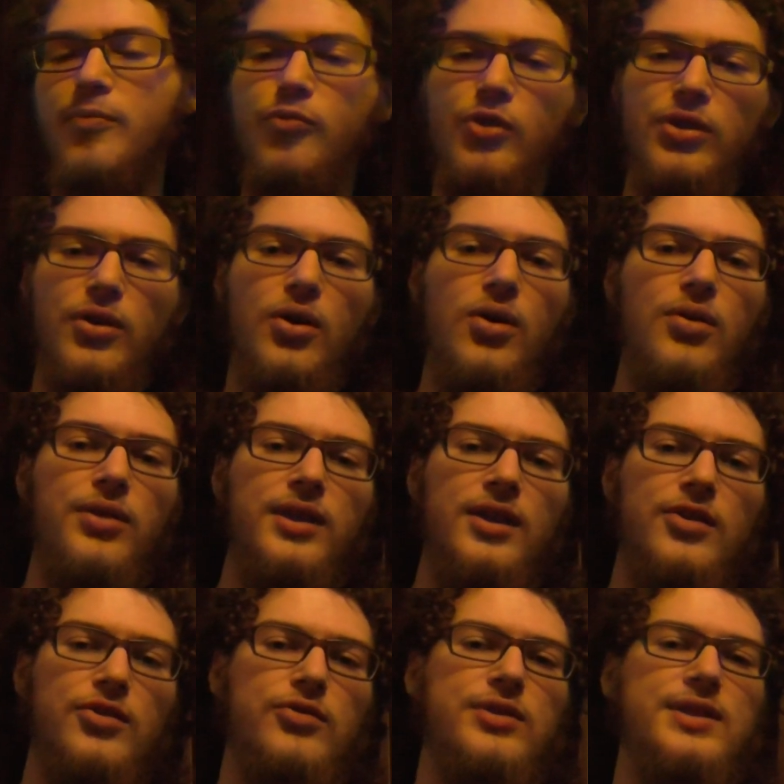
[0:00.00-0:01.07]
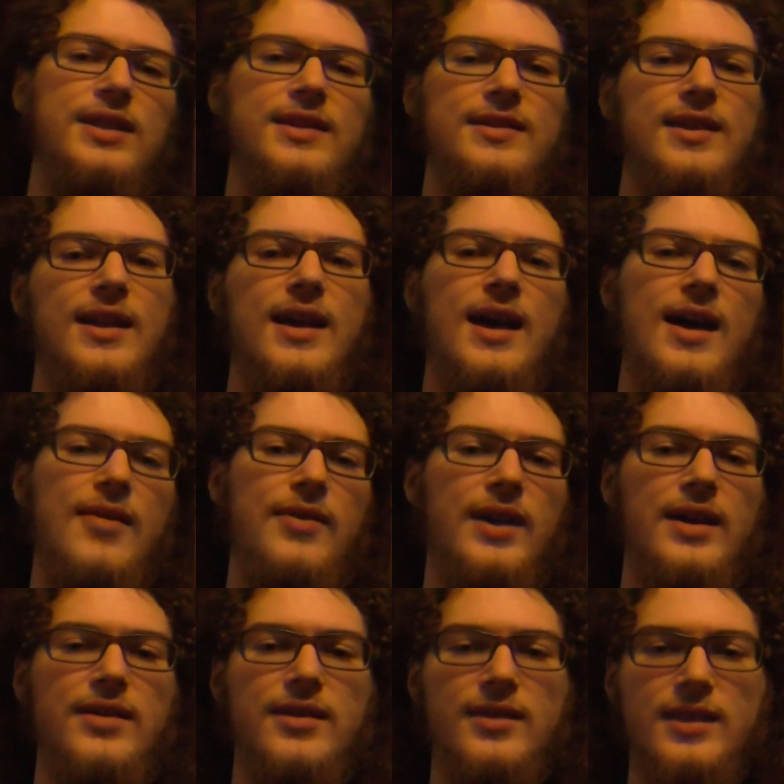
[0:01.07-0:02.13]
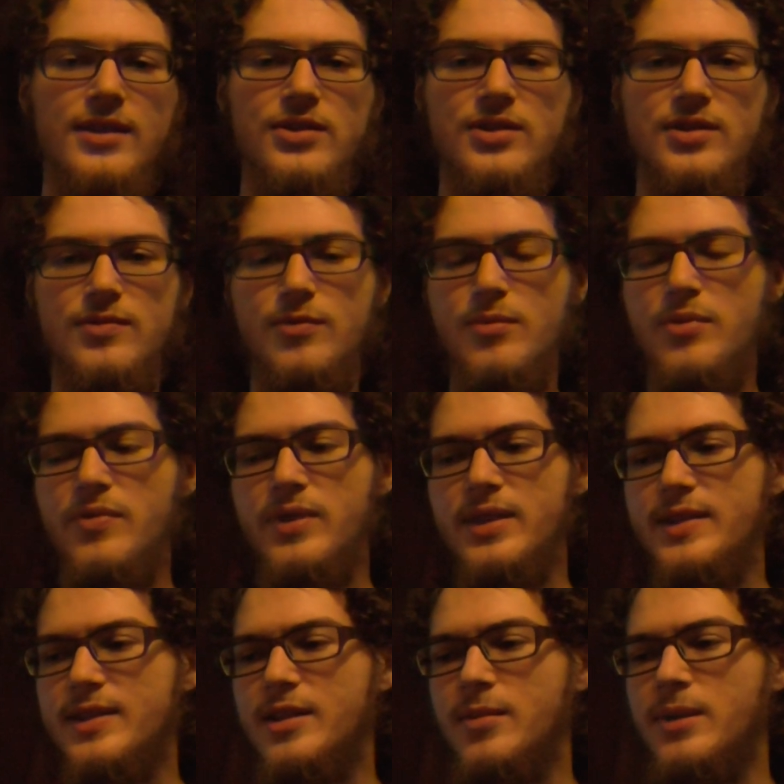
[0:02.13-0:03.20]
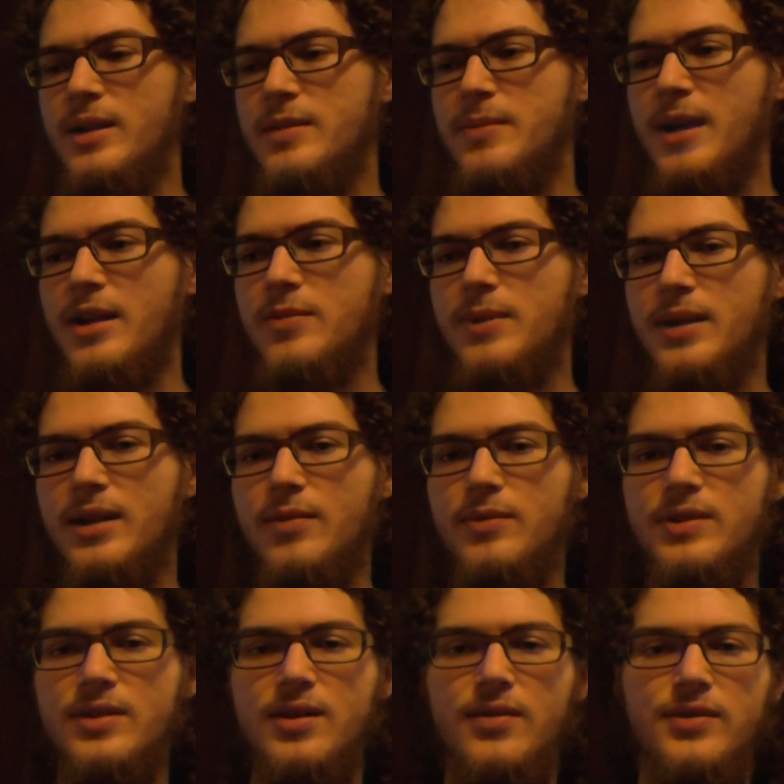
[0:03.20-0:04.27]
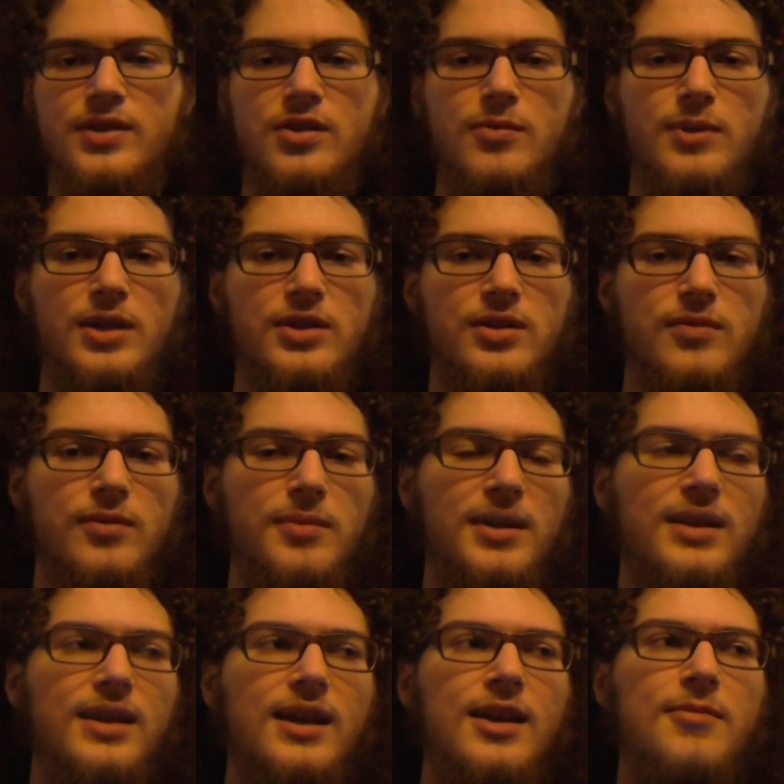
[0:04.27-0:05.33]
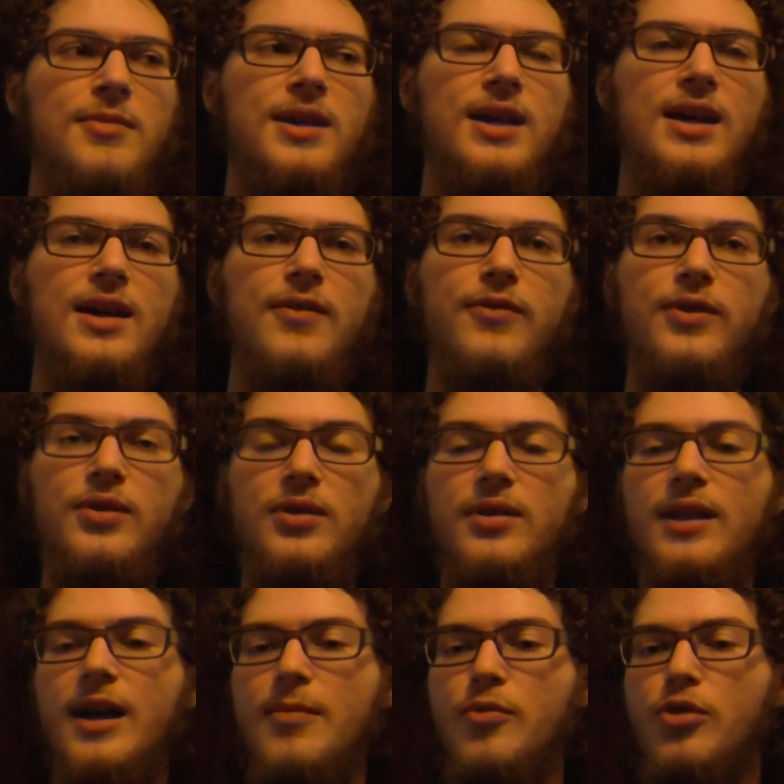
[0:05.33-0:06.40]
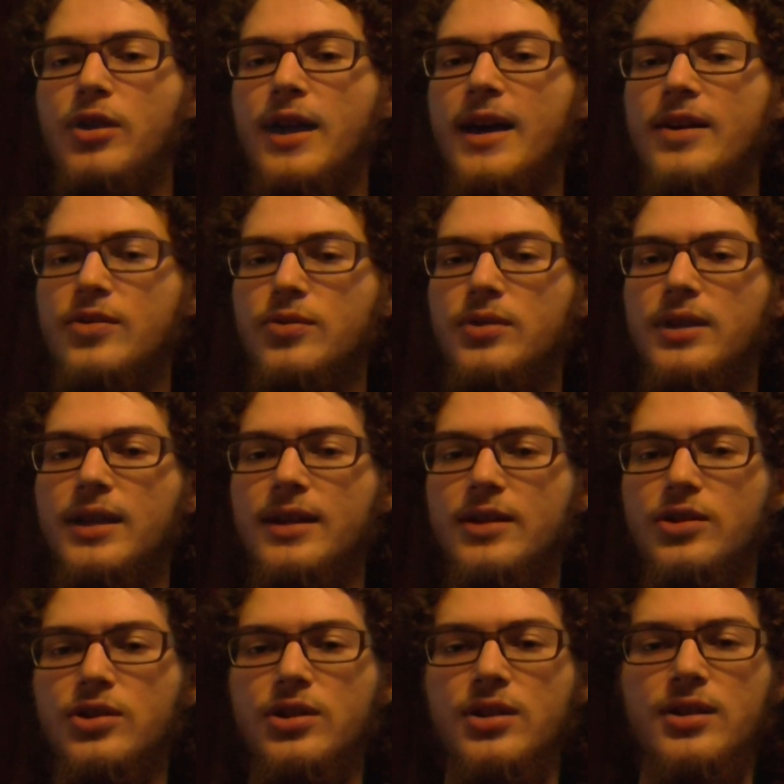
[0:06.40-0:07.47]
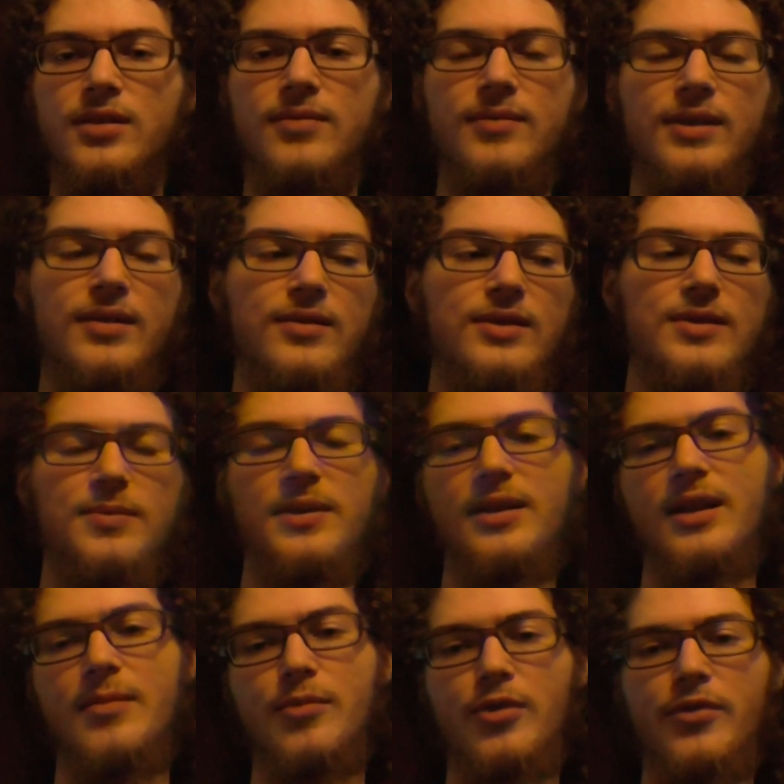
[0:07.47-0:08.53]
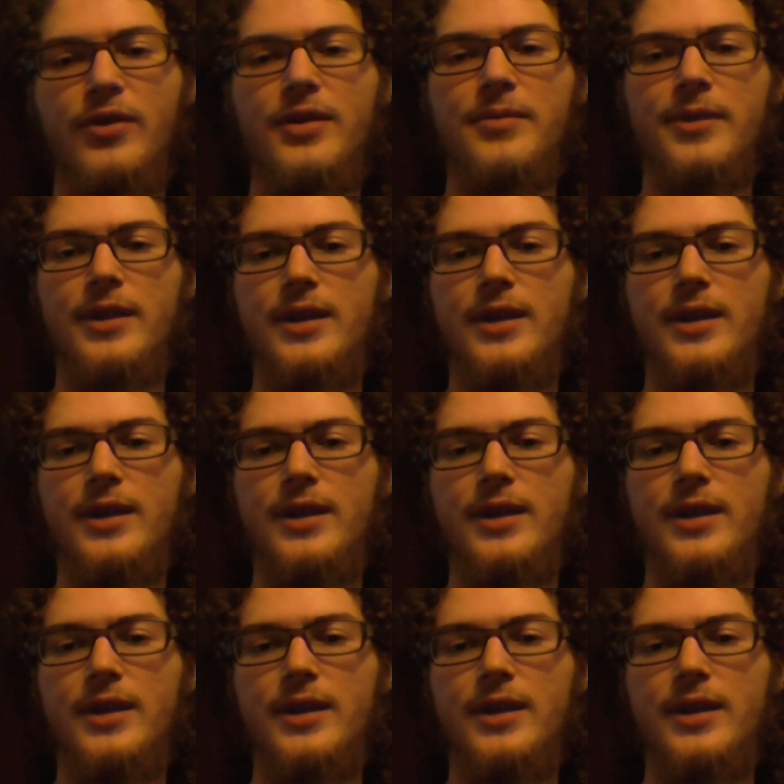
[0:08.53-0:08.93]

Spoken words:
with all the other critiques that I have, I think that just removing the skill-based matchmaking would solve so much and would make the game feel a lot more casual like it should, and just be a lot more fun.